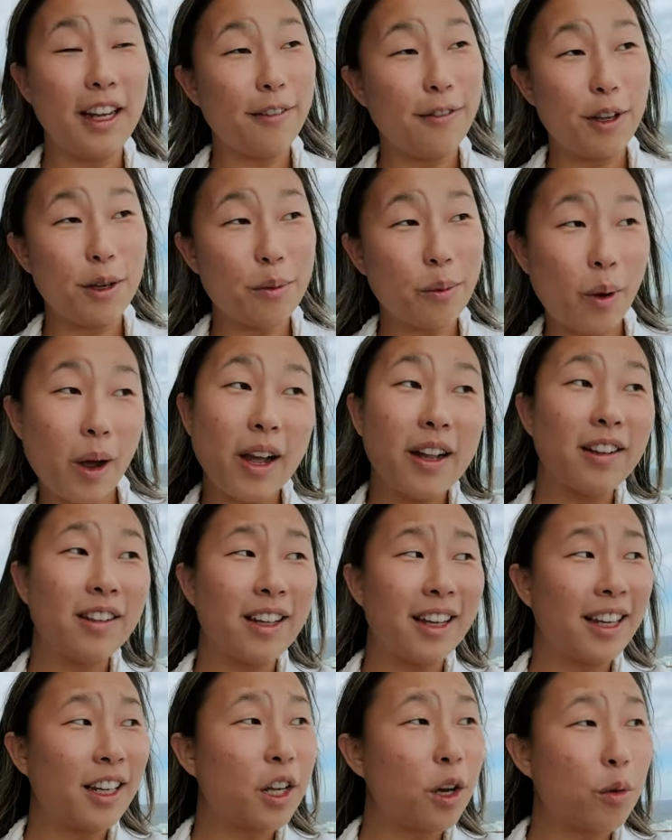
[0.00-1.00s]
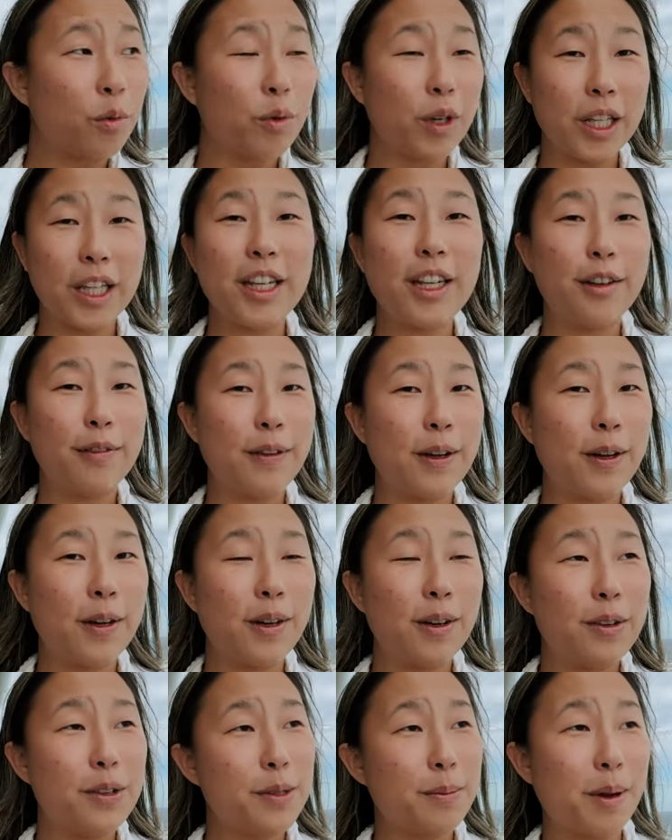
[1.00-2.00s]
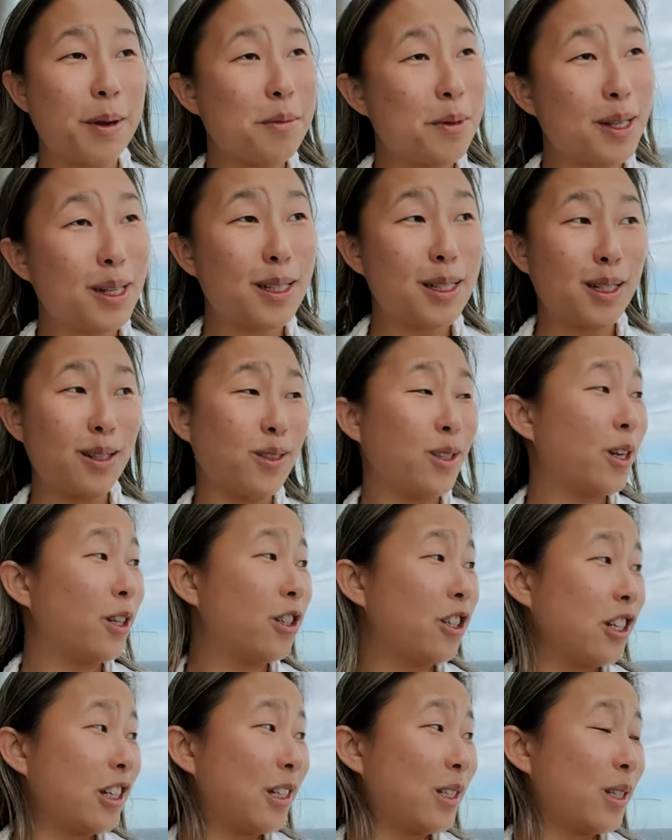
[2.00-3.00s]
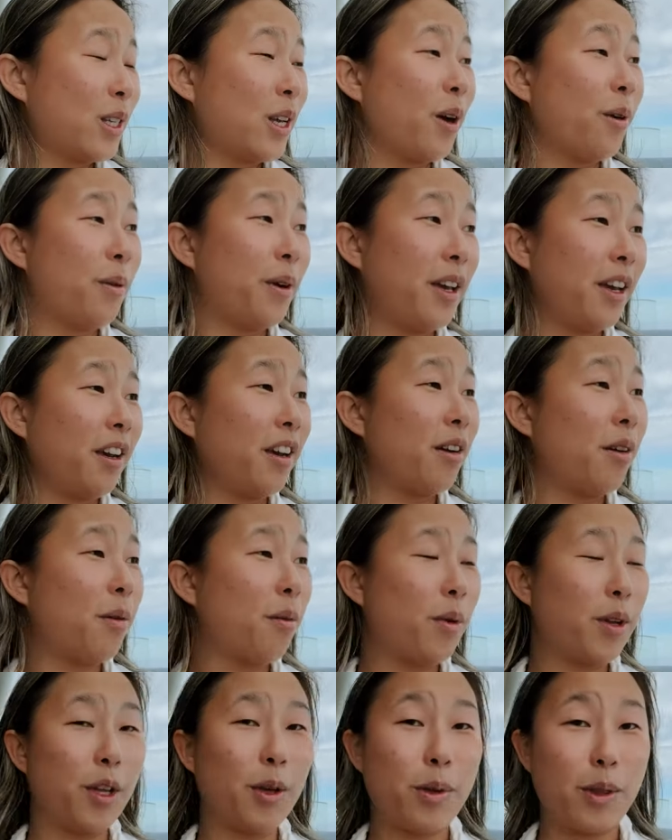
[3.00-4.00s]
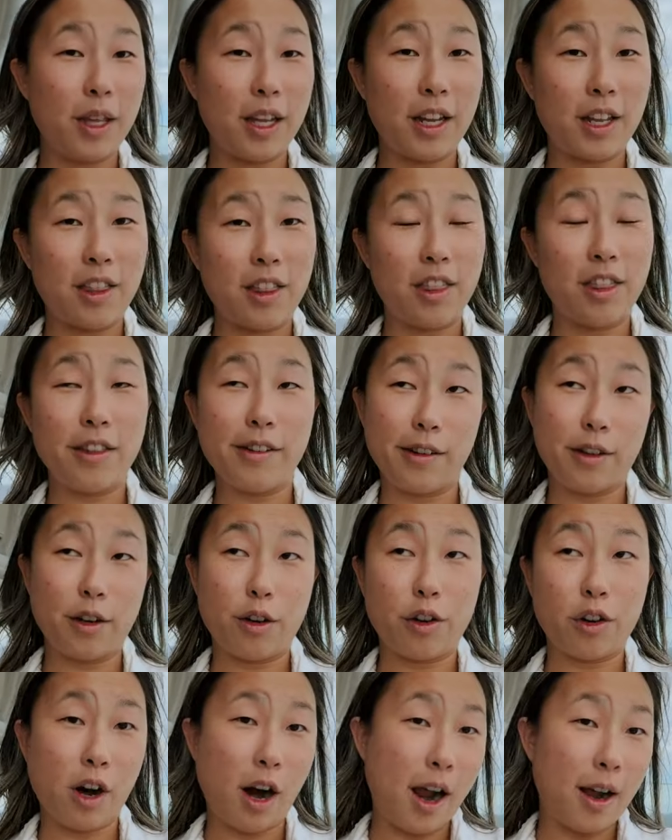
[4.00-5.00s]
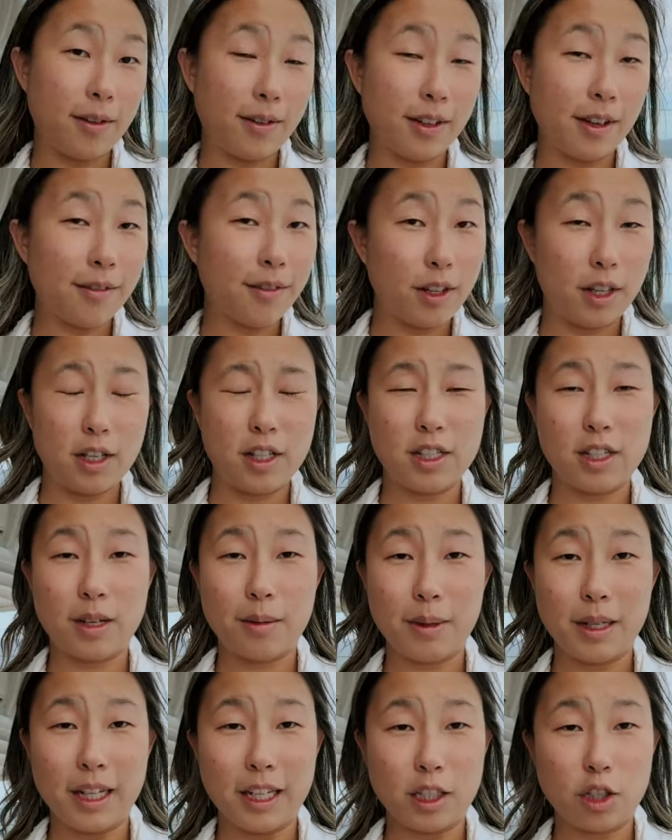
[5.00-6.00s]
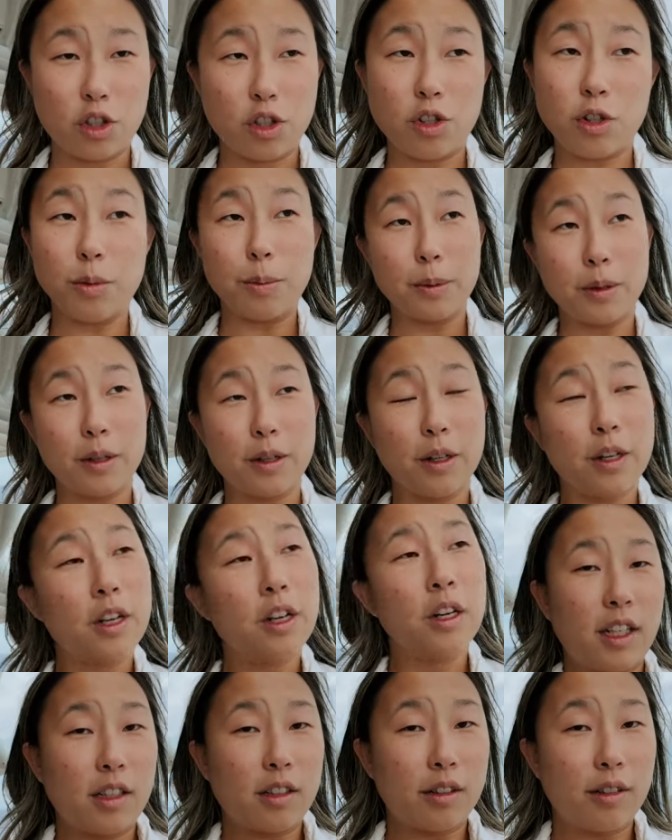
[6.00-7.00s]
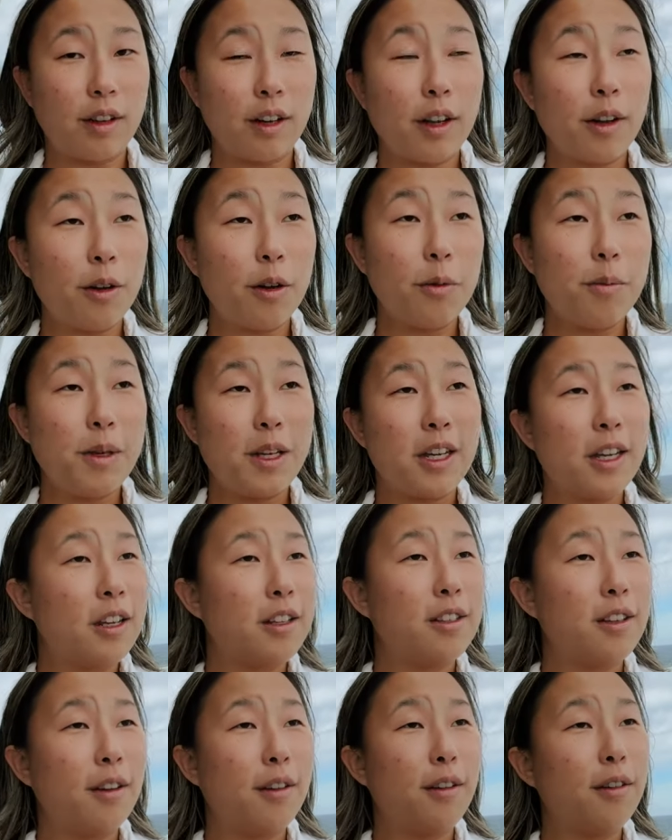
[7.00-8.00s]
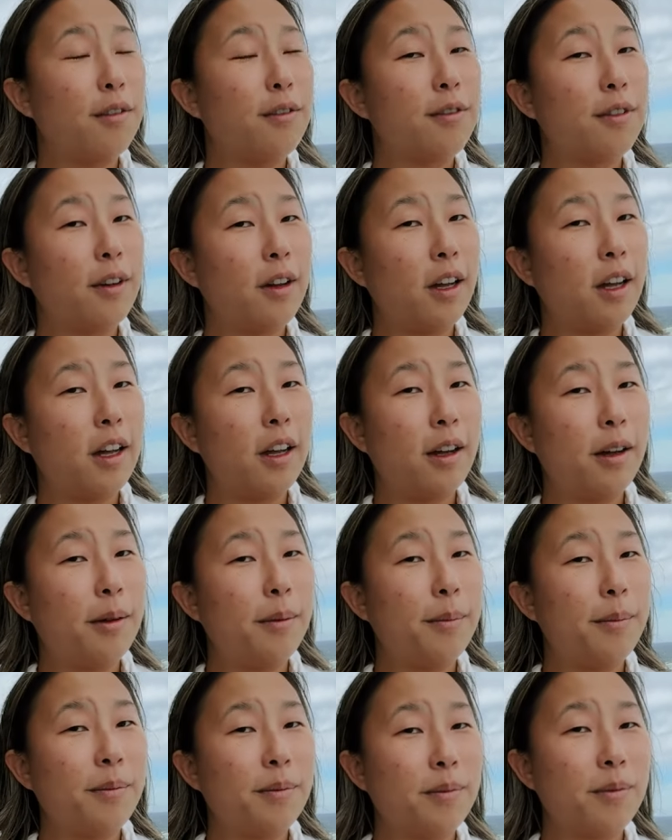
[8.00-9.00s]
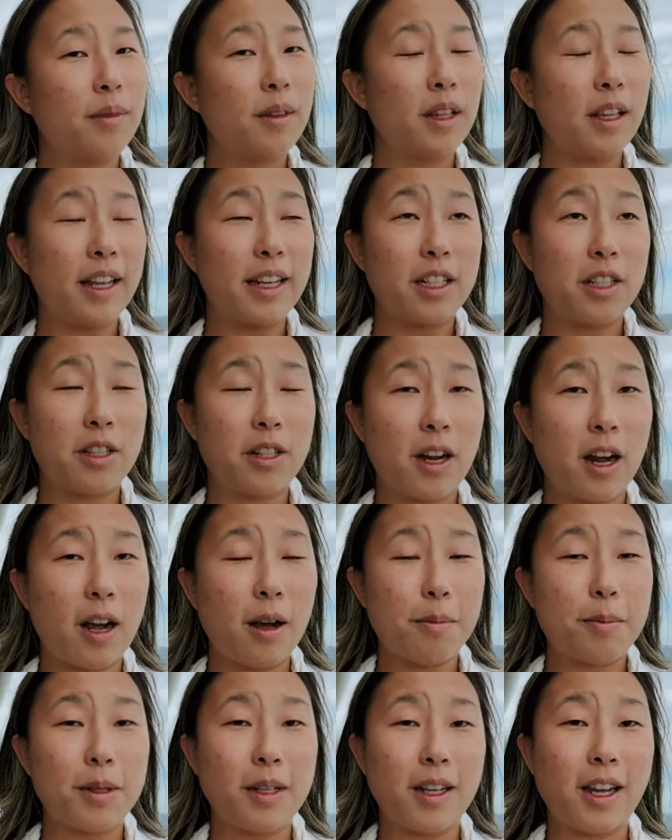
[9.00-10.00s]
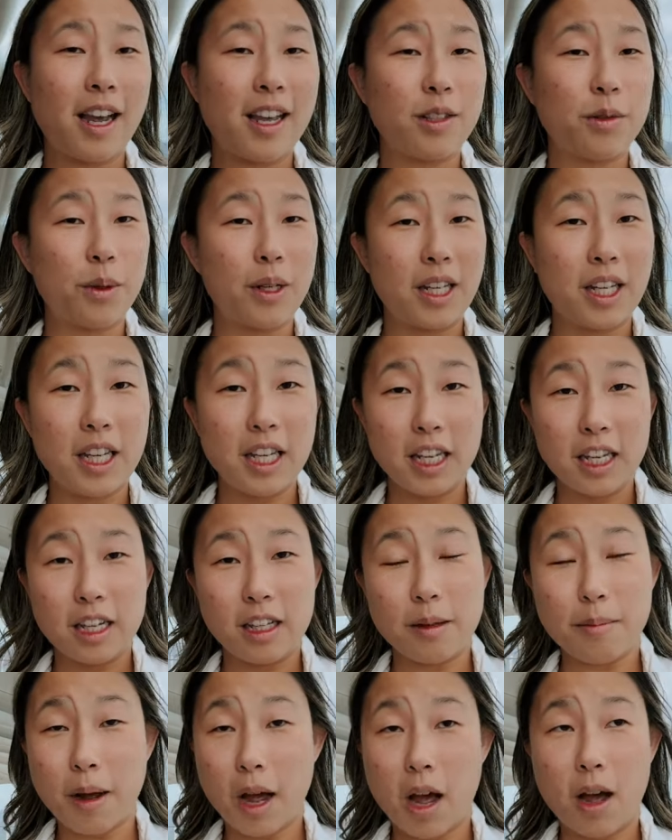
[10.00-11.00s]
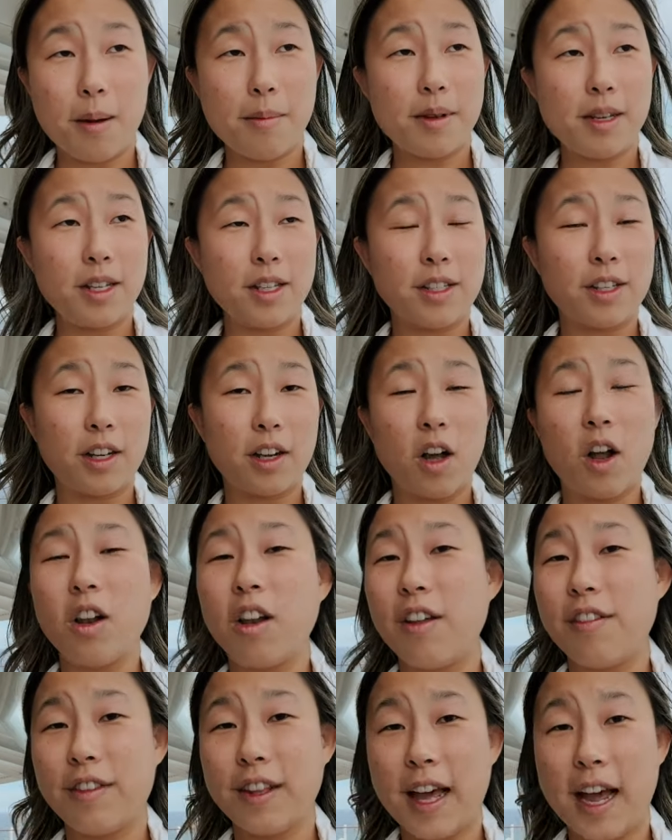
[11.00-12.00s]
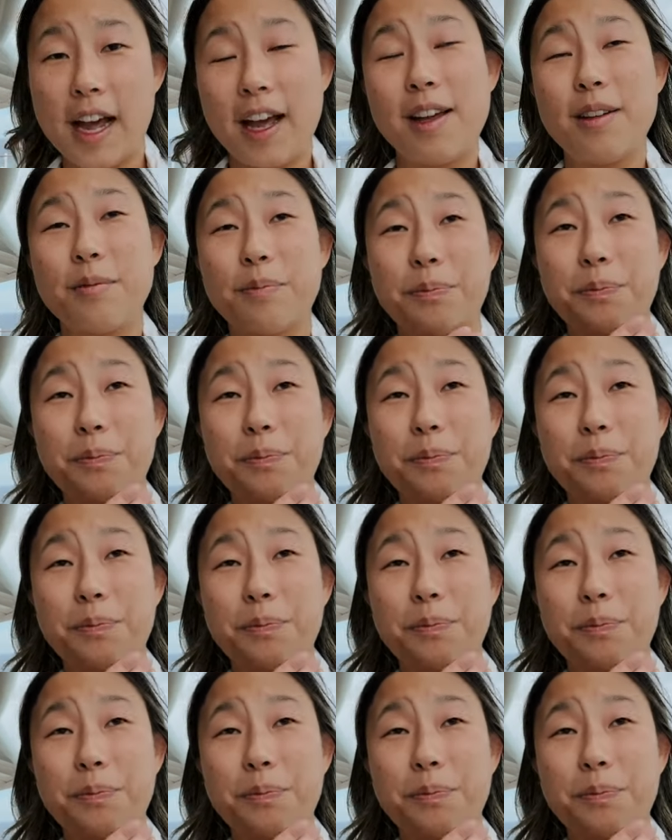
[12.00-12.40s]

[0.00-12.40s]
if you want like really good photos, my biggest suggestion is going when you think the crowd and everything is gonna be like super low because of um, like stops in Castaway Cay, the Bahamas, like all of that.